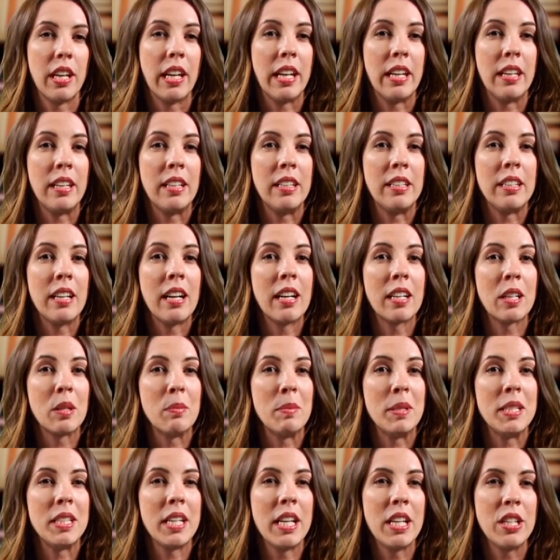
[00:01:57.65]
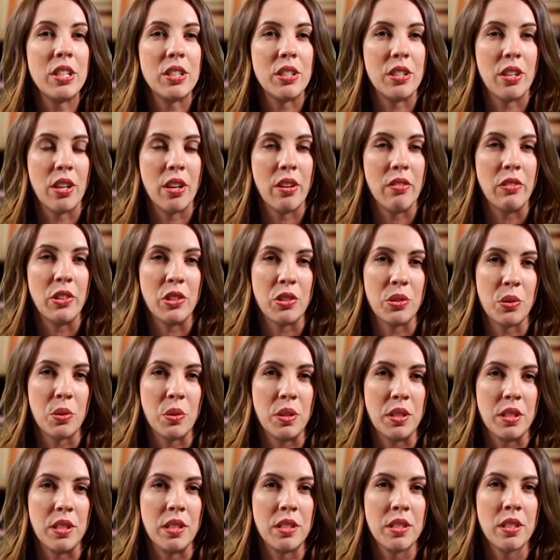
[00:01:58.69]
and documentation of your
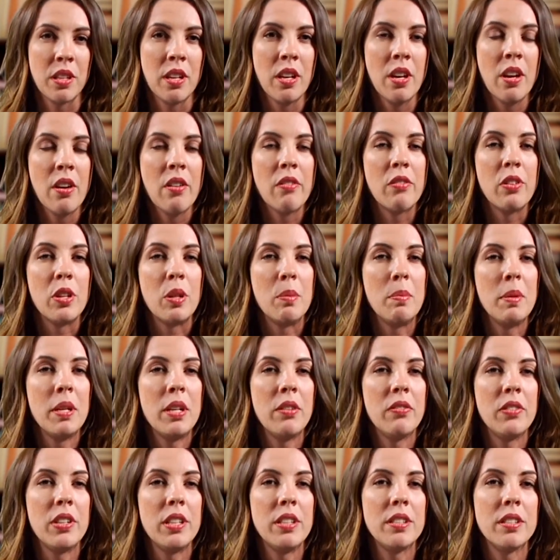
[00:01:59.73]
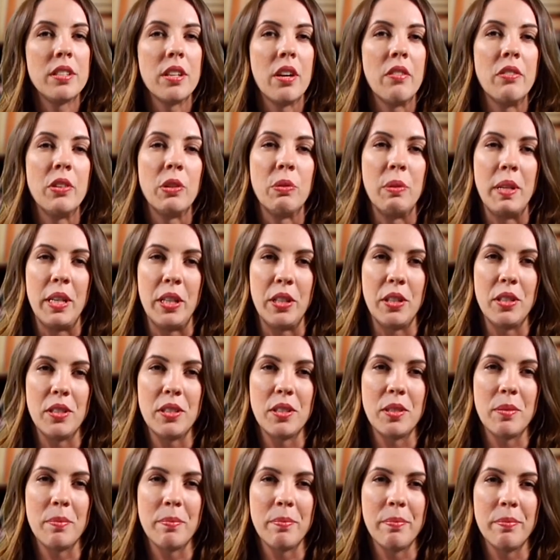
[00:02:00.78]
sources for the benefits of your
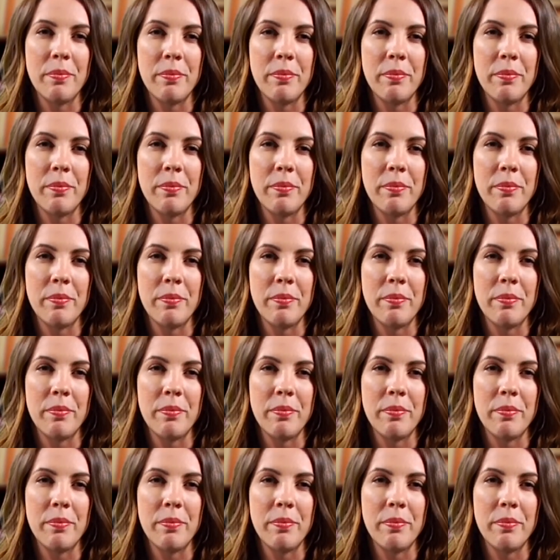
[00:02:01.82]
readers.